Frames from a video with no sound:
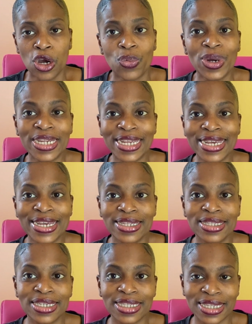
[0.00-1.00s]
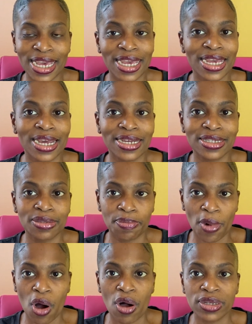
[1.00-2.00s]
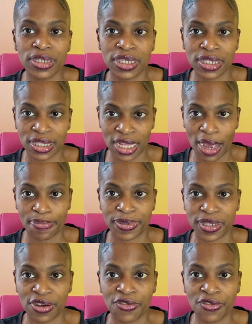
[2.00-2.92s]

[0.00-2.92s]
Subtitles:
we need to take small steps